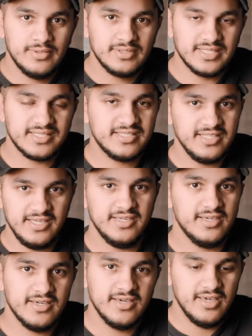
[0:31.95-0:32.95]
to
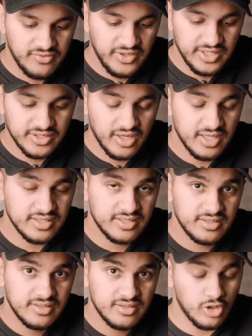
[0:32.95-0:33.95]
see if these
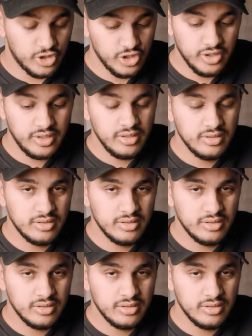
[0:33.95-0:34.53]
guys are good